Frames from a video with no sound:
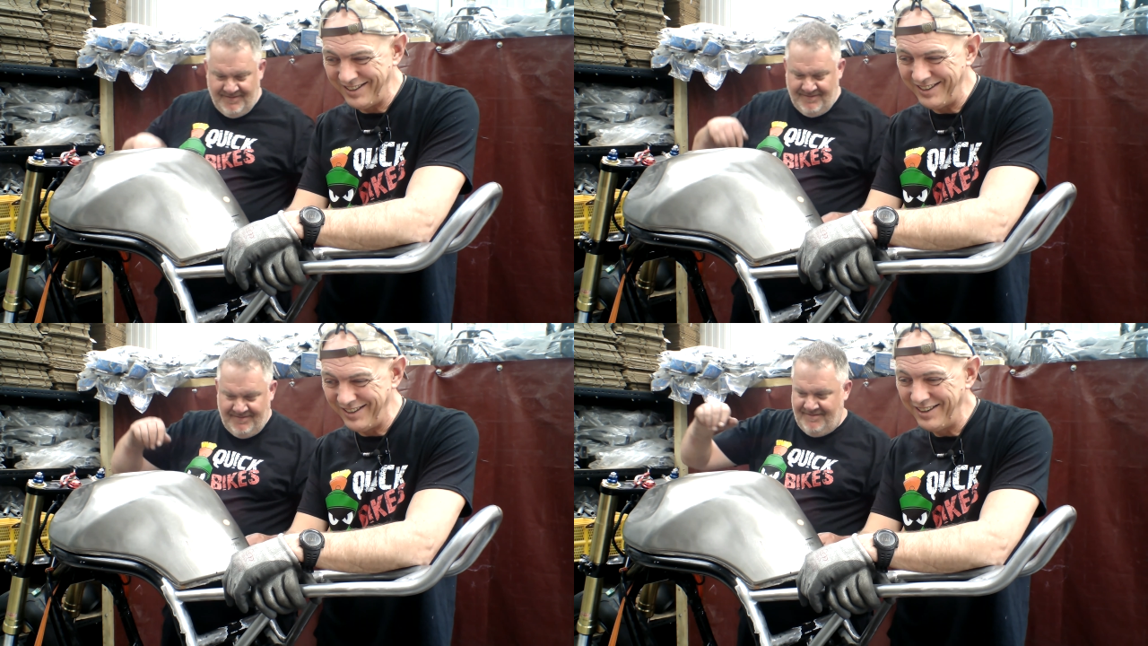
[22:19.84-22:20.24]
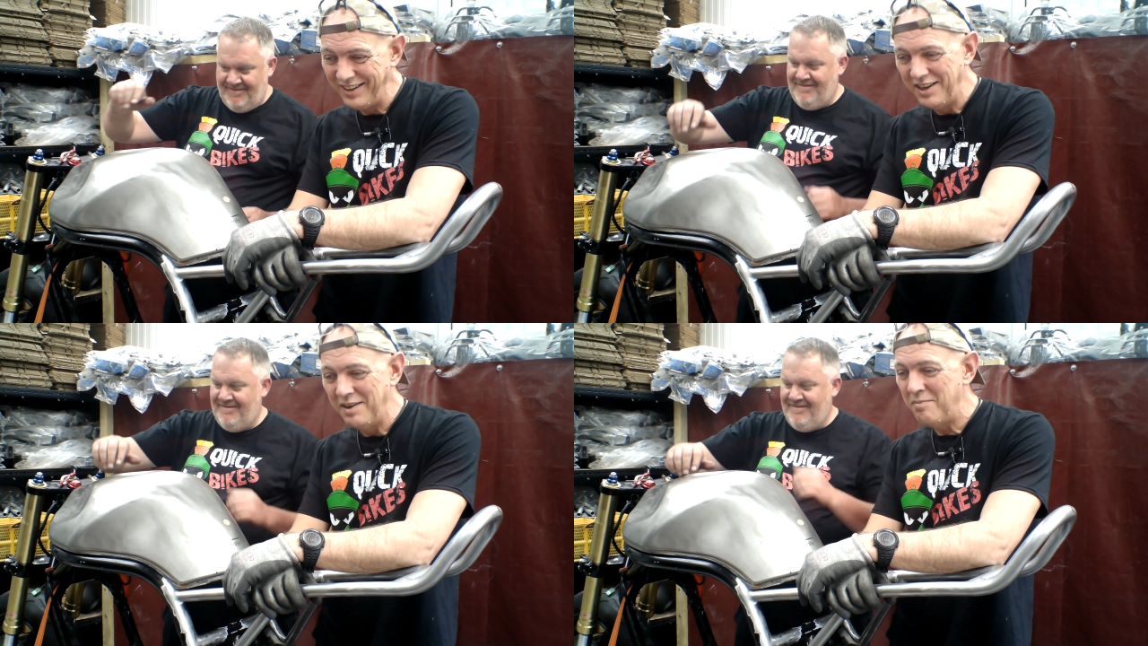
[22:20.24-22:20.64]
Speaker 1: day.
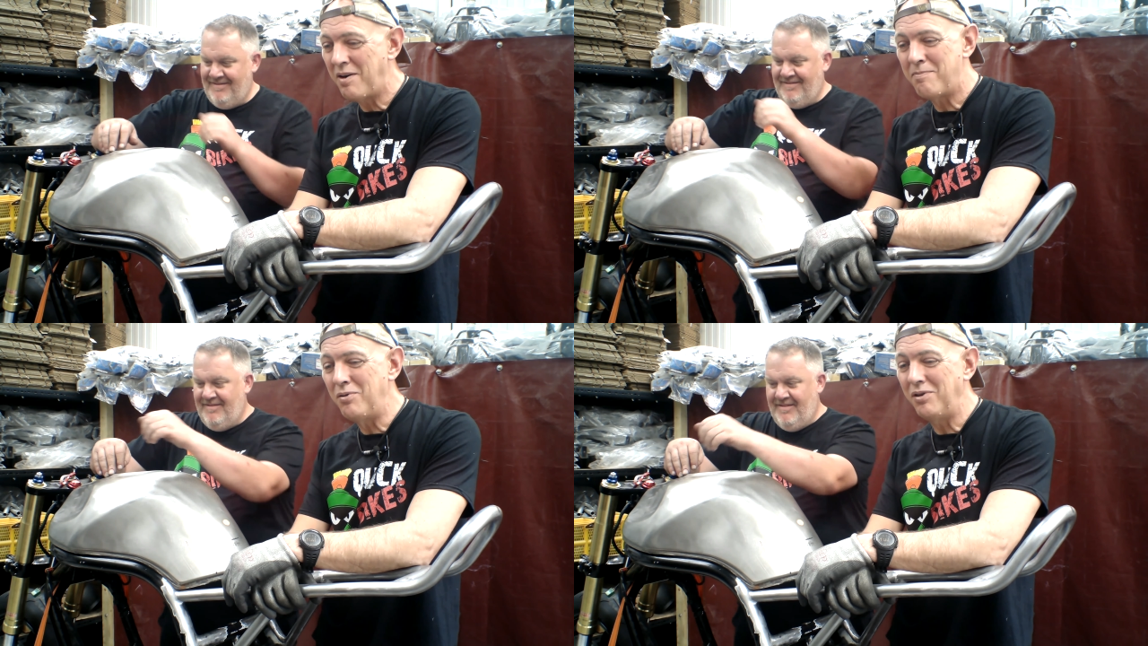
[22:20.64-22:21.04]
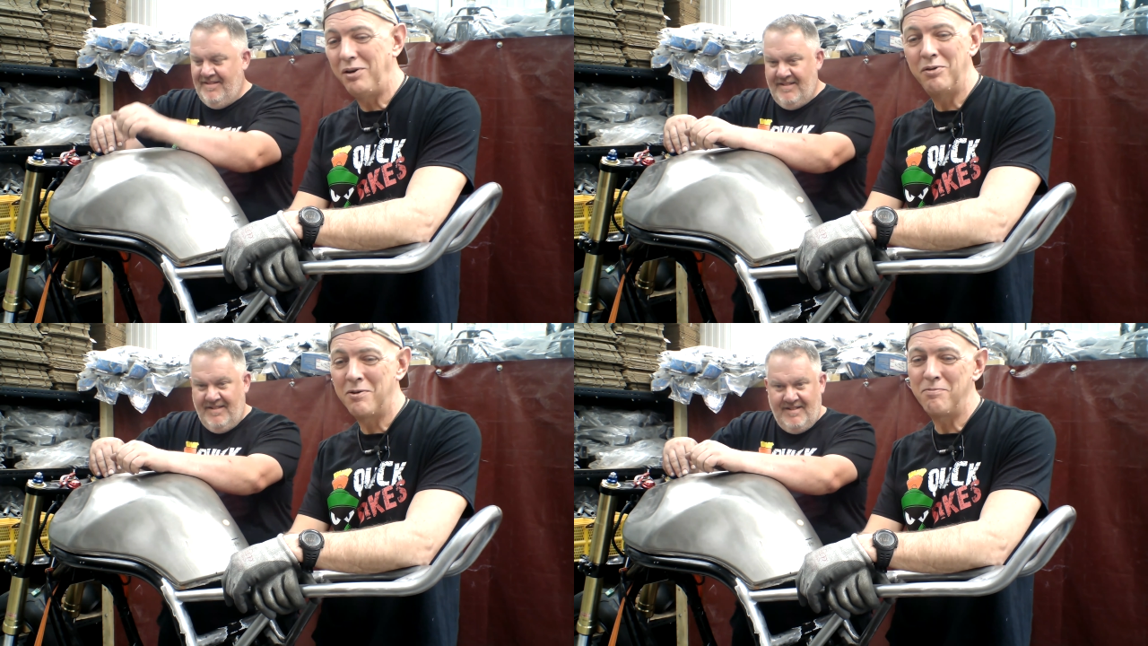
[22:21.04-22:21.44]
My poor
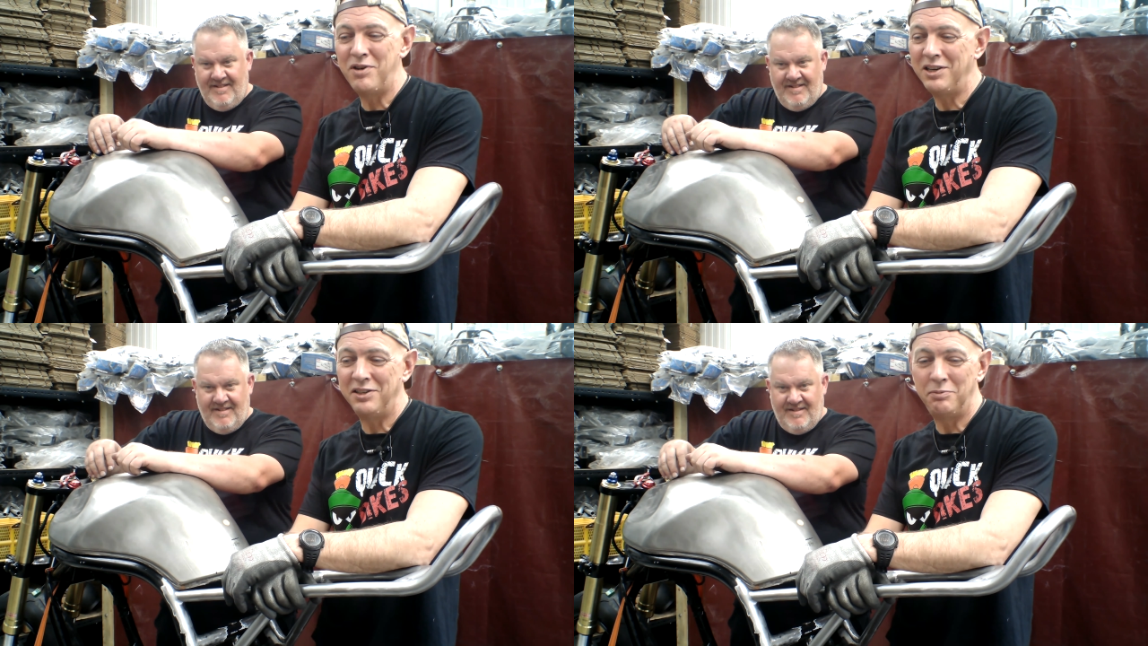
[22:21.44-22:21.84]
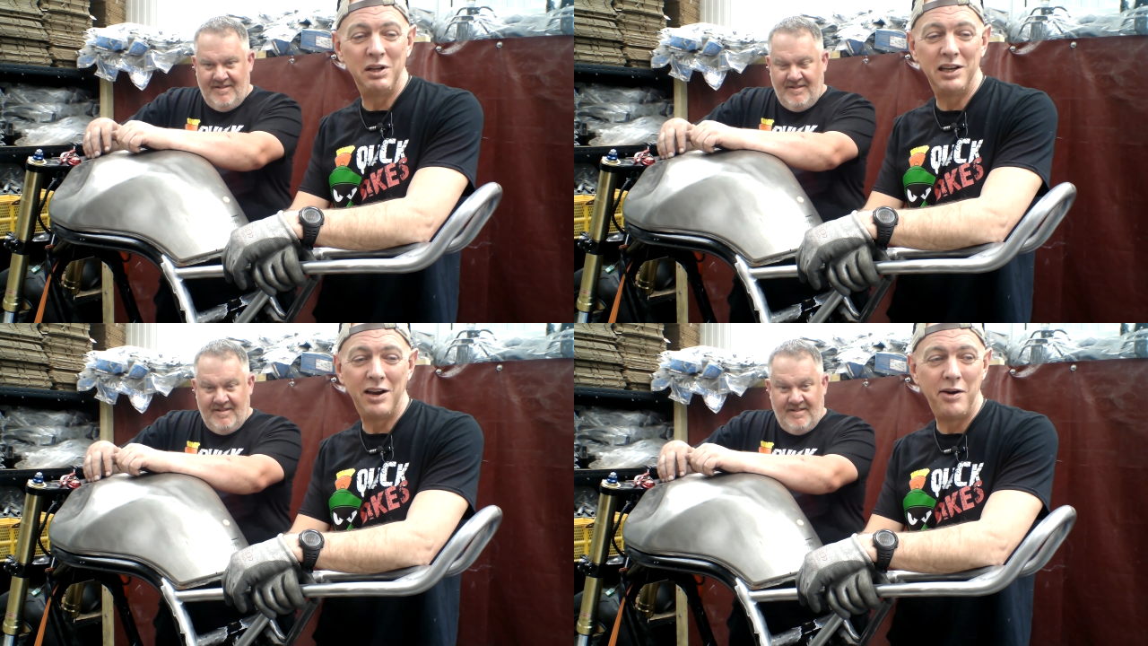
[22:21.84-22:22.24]
little compressor's
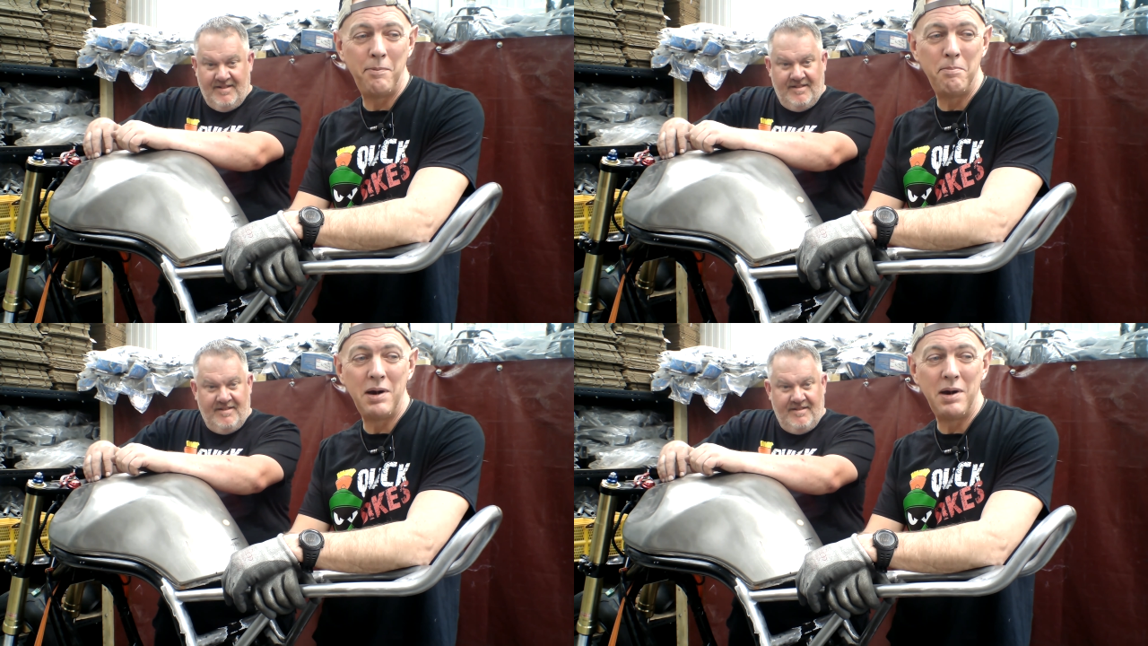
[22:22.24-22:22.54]
been going